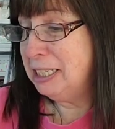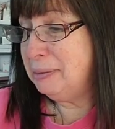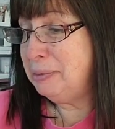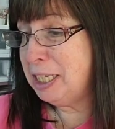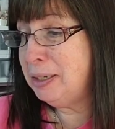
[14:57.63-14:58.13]

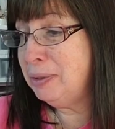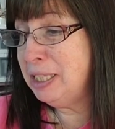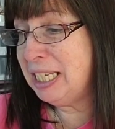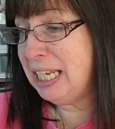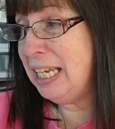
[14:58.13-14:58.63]
I'm done
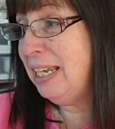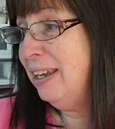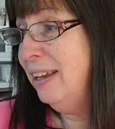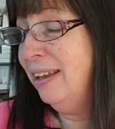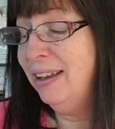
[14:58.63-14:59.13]
with tea.
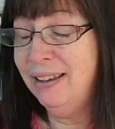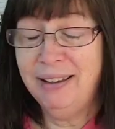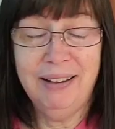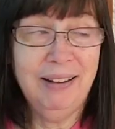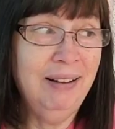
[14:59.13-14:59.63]

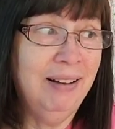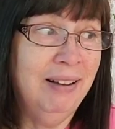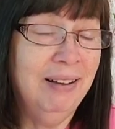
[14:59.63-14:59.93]
Oh,